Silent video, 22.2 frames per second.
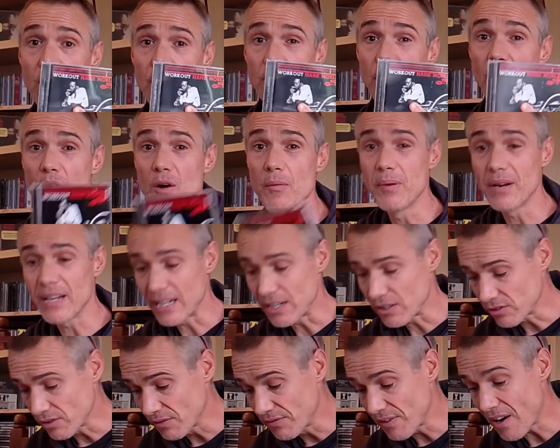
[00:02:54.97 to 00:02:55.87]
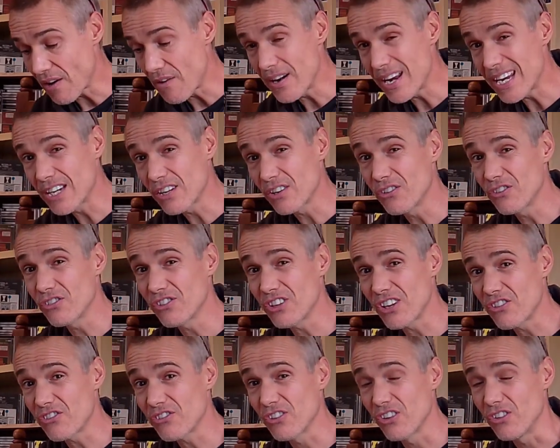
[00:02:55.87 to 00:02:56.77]
Mobley is a very
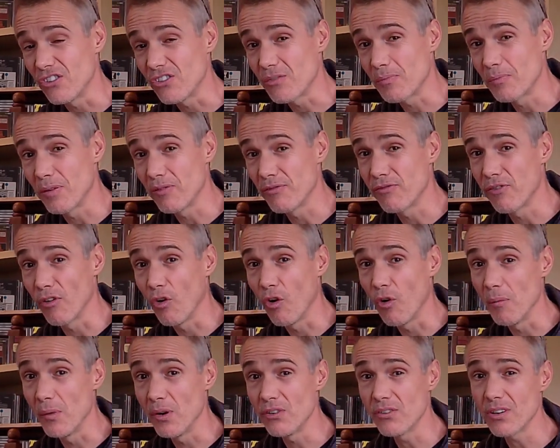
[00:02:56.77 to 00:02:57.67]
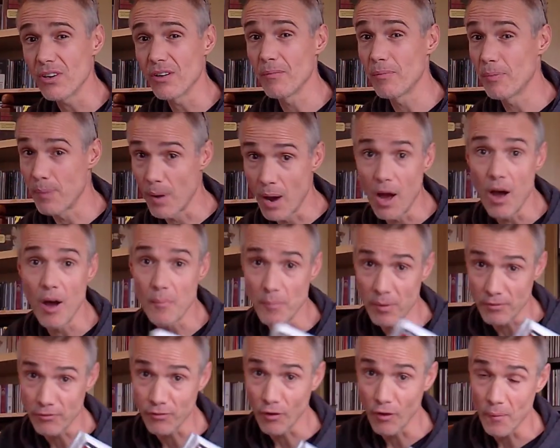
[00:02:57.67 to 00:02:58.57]
consistent performer,
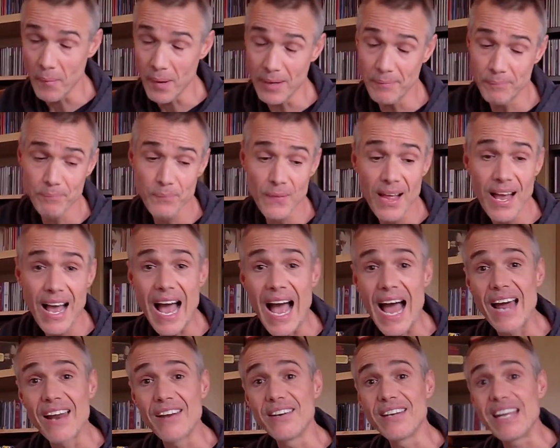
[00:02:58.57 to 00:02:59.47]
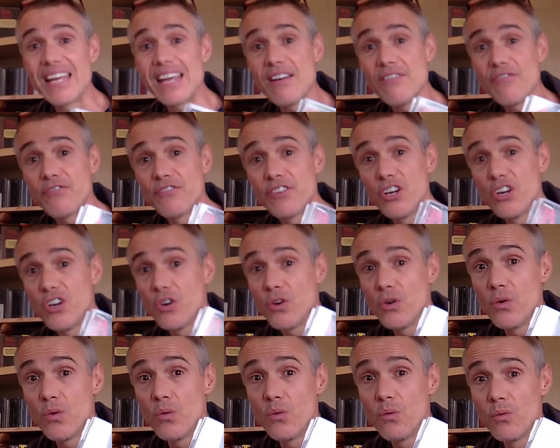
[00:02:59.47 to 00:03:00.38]
and if
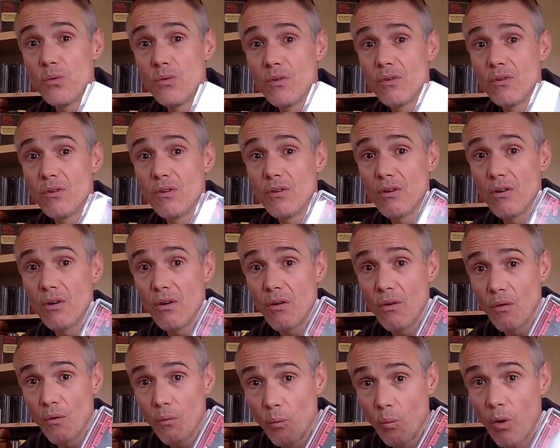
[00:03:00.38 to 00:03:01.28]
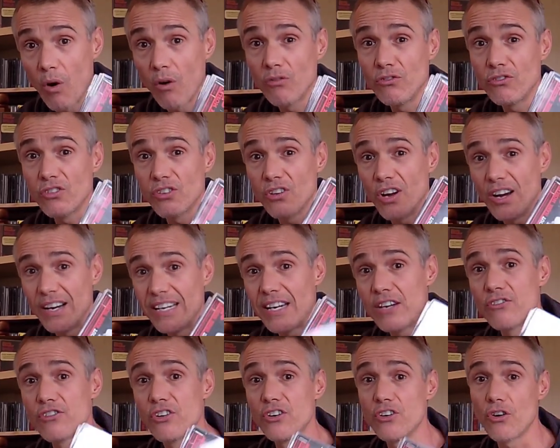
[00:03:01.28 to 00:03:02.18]
you want an
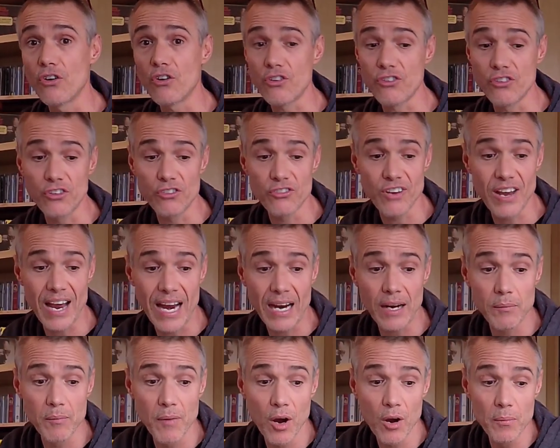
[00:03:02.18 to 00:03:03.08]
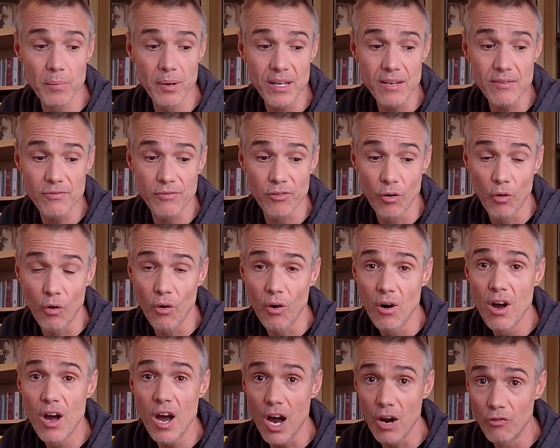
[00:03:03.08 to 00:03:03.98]
introduction to Hank Mobley
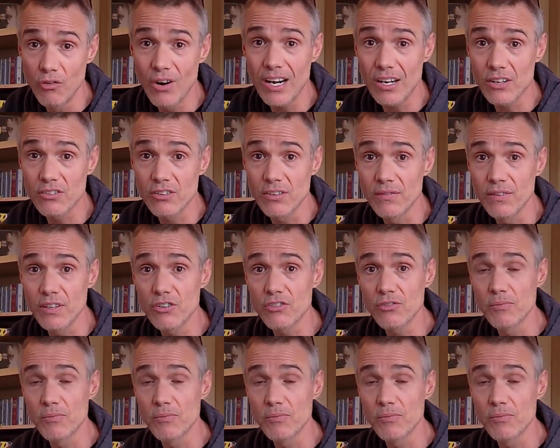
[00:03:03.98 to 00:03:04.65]
for a relatively